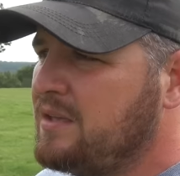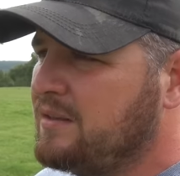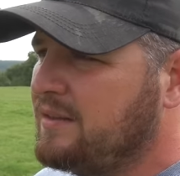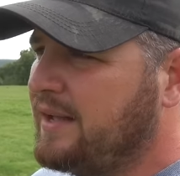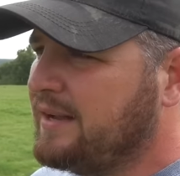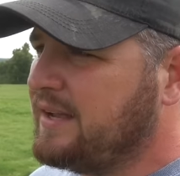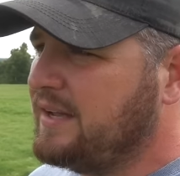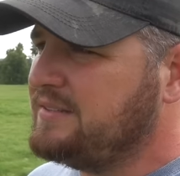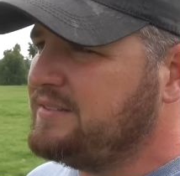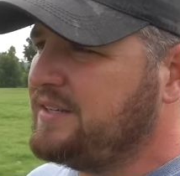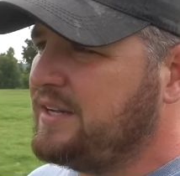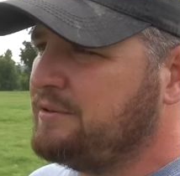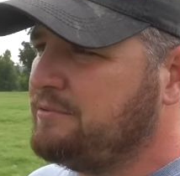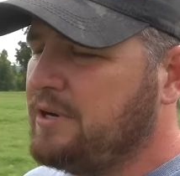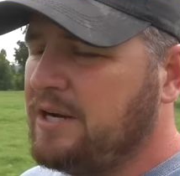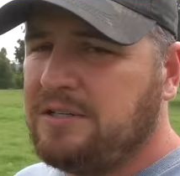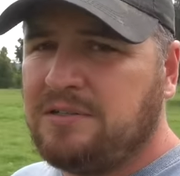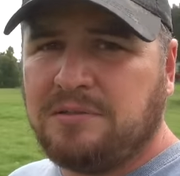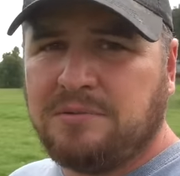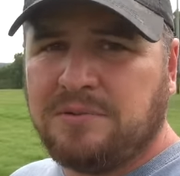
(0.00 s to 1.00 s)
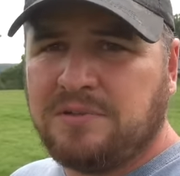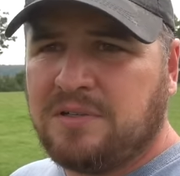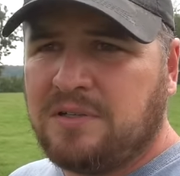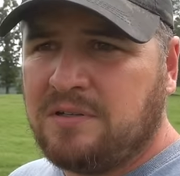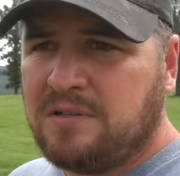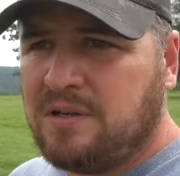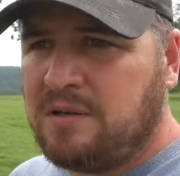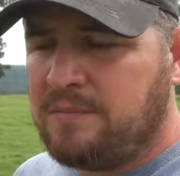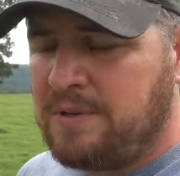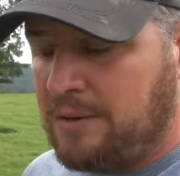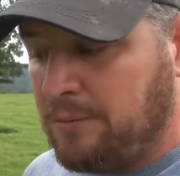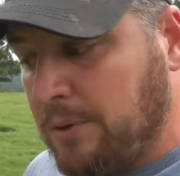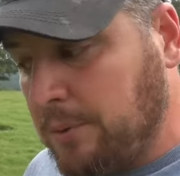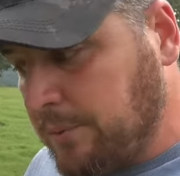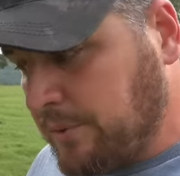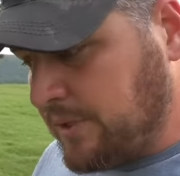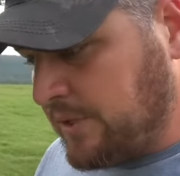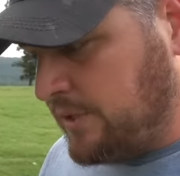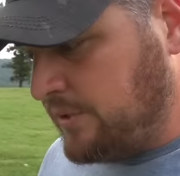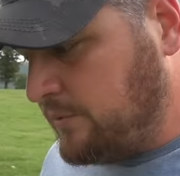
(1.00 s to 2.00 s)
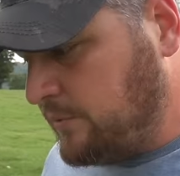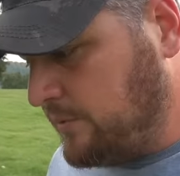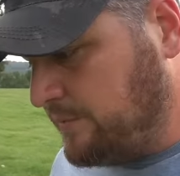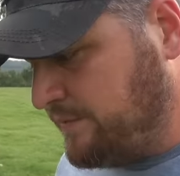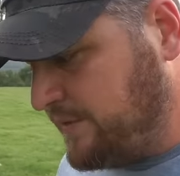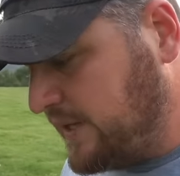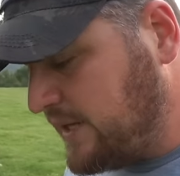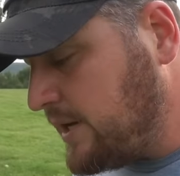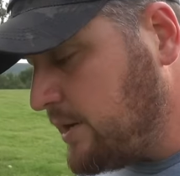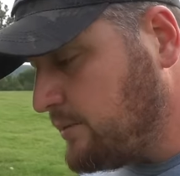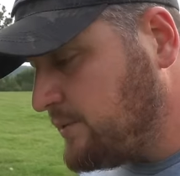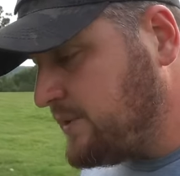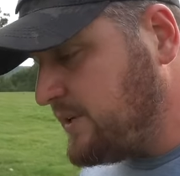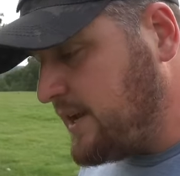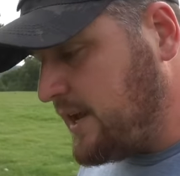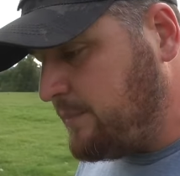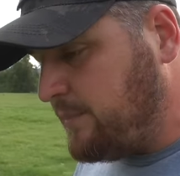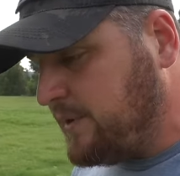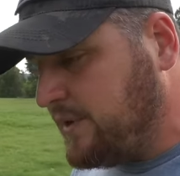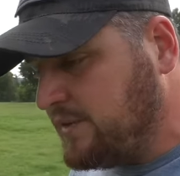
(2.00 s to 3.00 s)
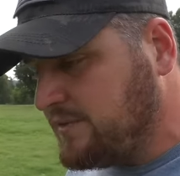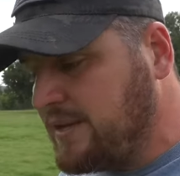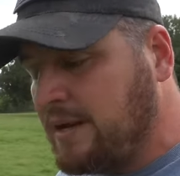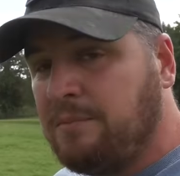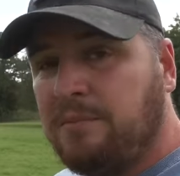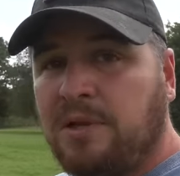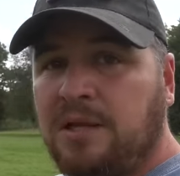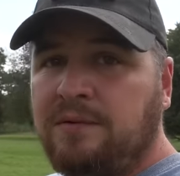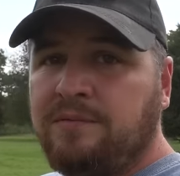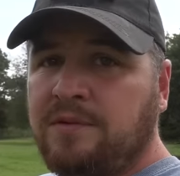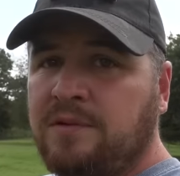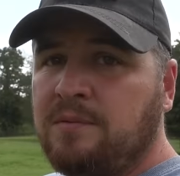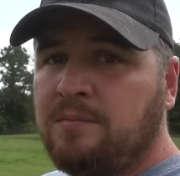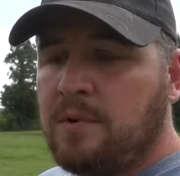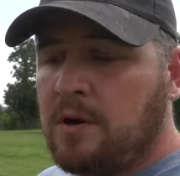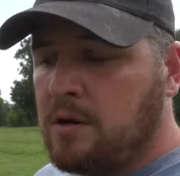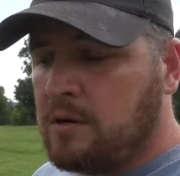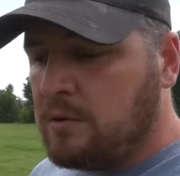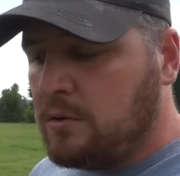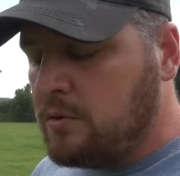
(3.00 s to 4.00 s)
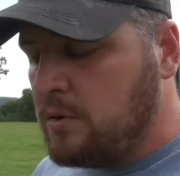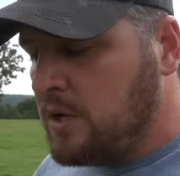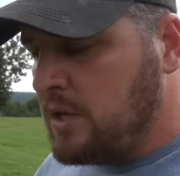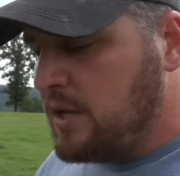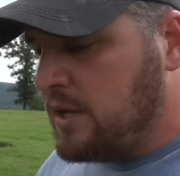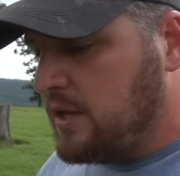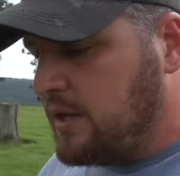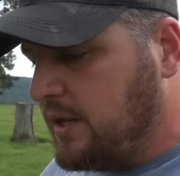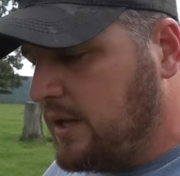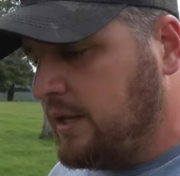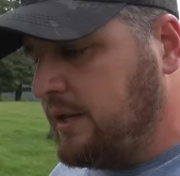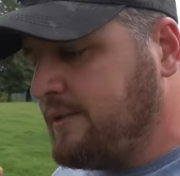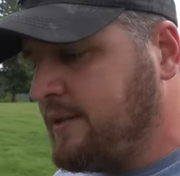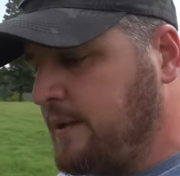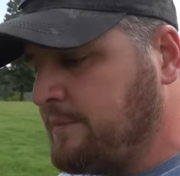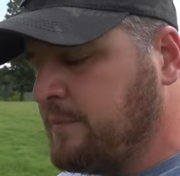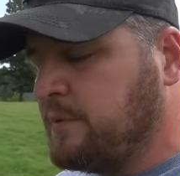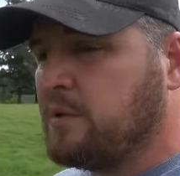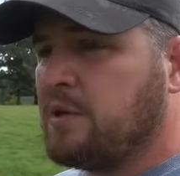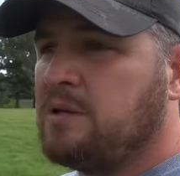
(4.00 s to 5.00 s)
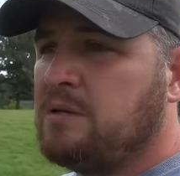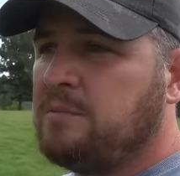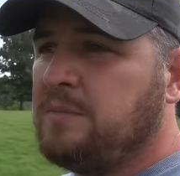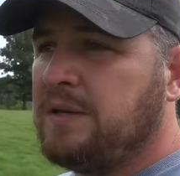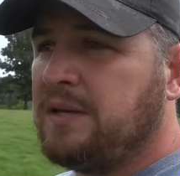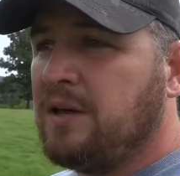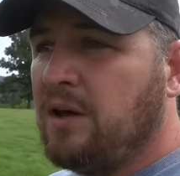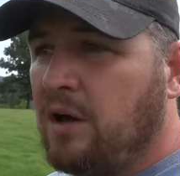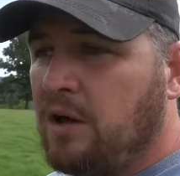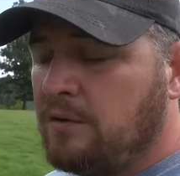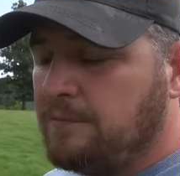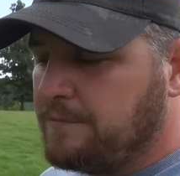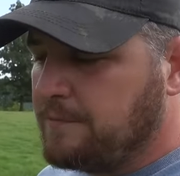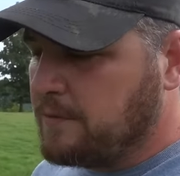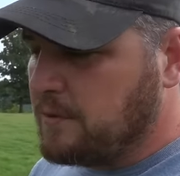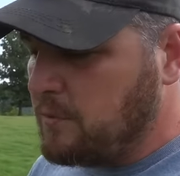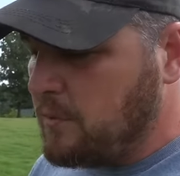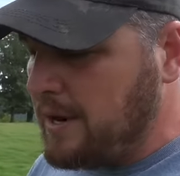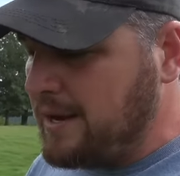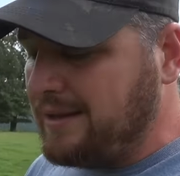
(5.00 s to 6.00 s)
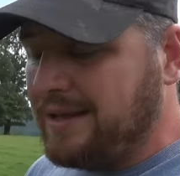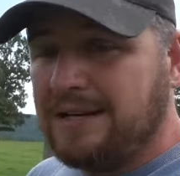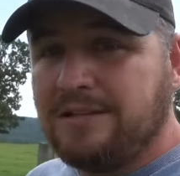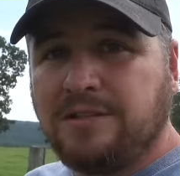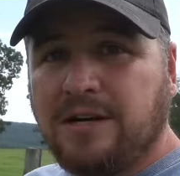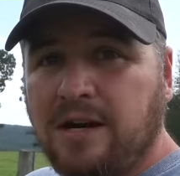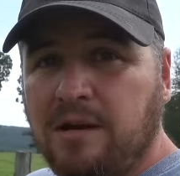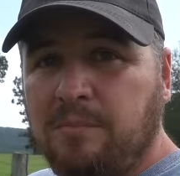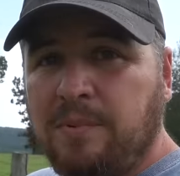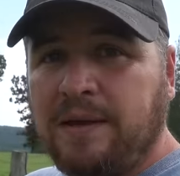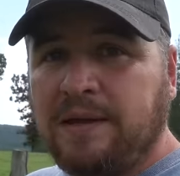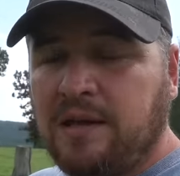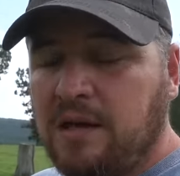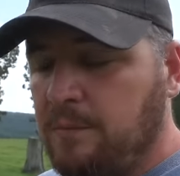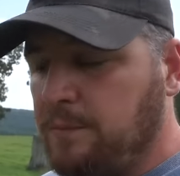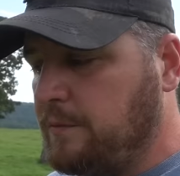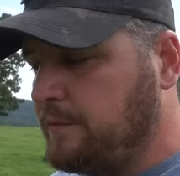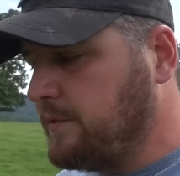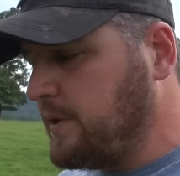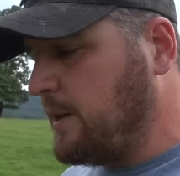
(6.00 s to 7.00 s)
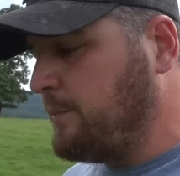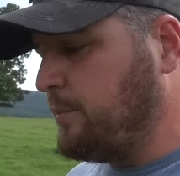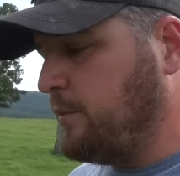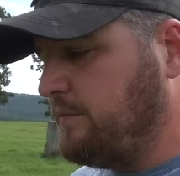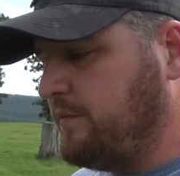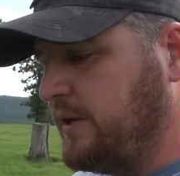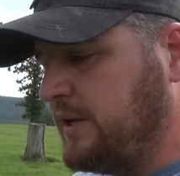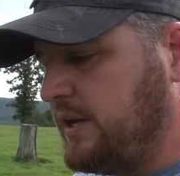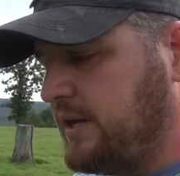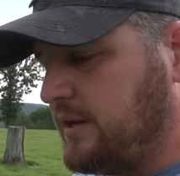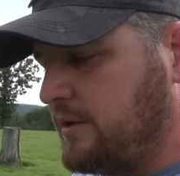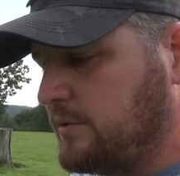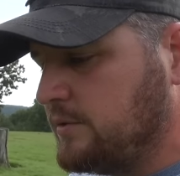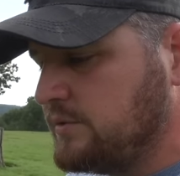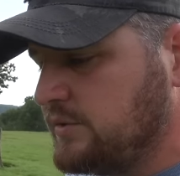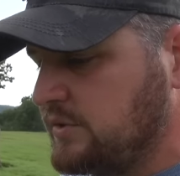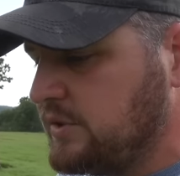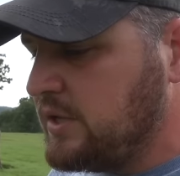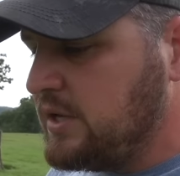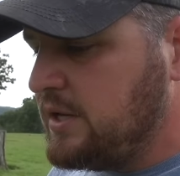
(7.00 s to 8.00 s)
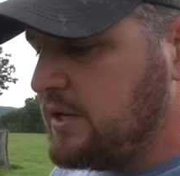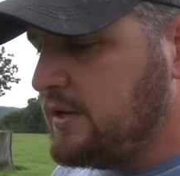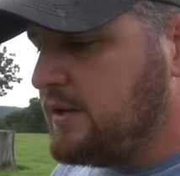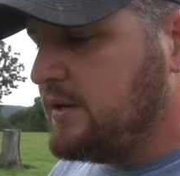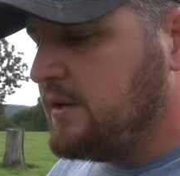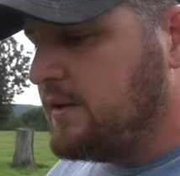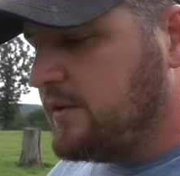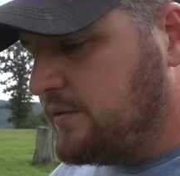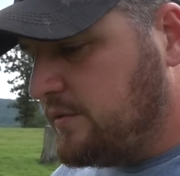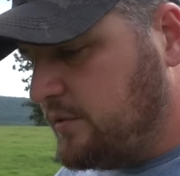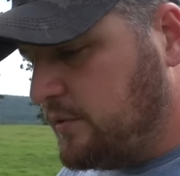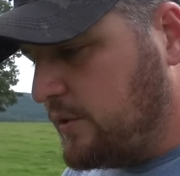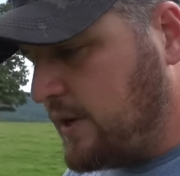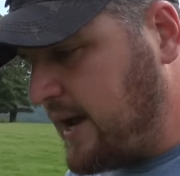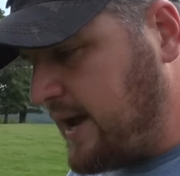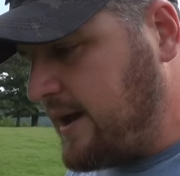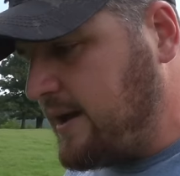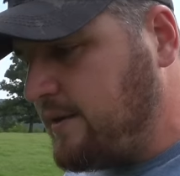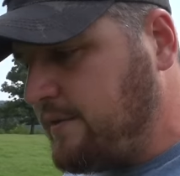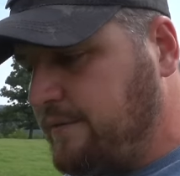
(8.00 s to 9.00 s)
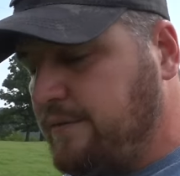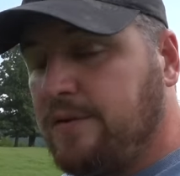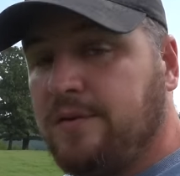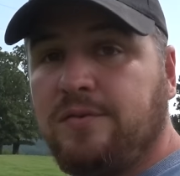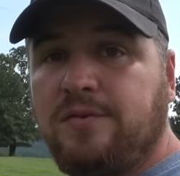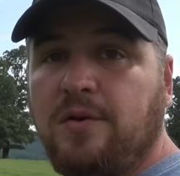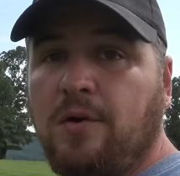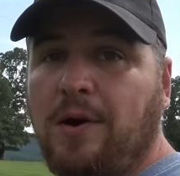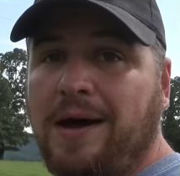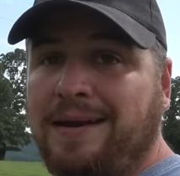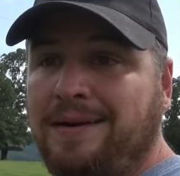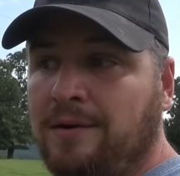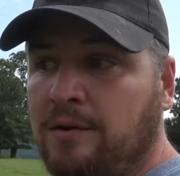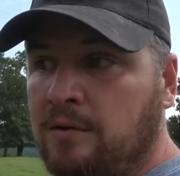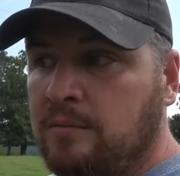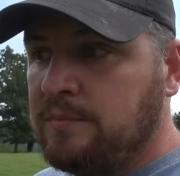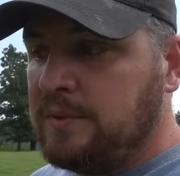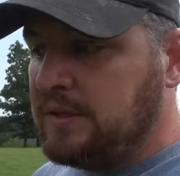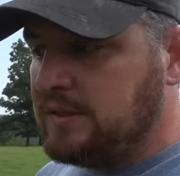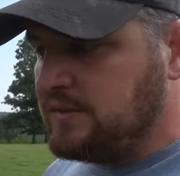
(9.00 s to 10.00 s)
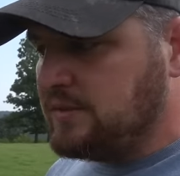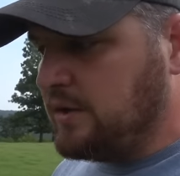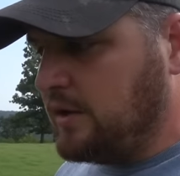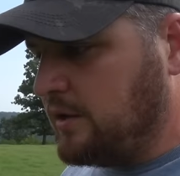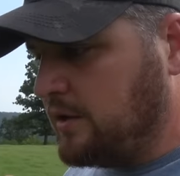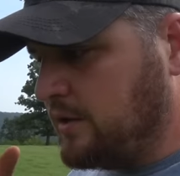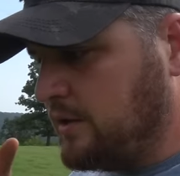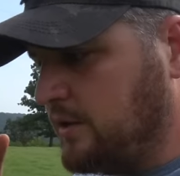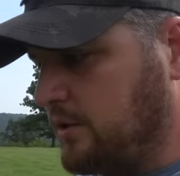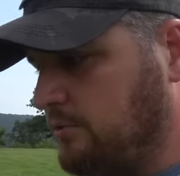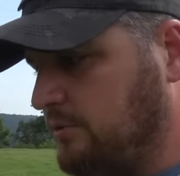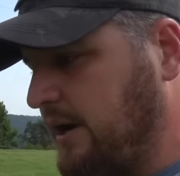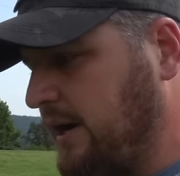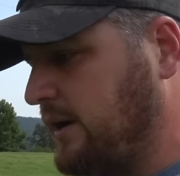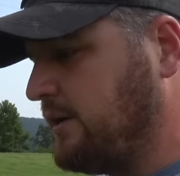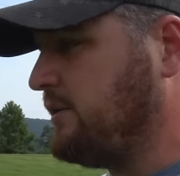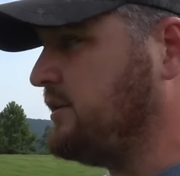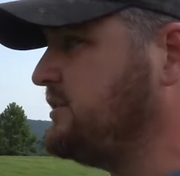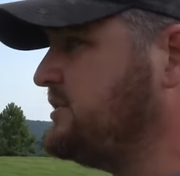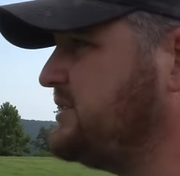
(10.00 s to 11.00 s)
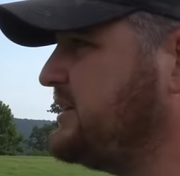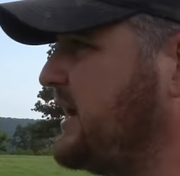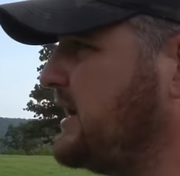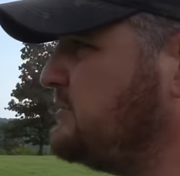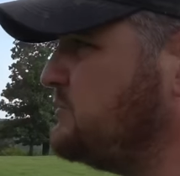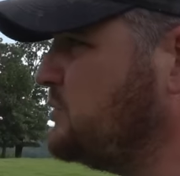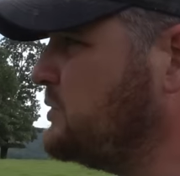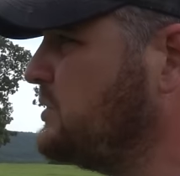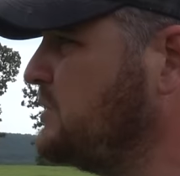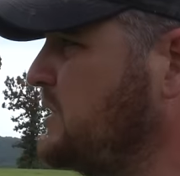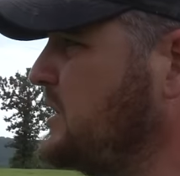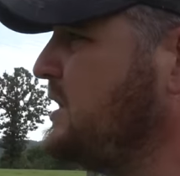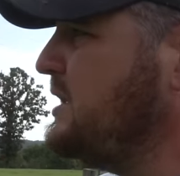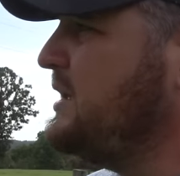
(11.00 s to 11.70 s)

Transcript: Like I said, Rachel was going to come out. We were going to do a video today because I'm leaving tomorrow. Anytime I'm going to be gone for a while, I try to bank up a couple videos to have so I don't miss our regular schedule.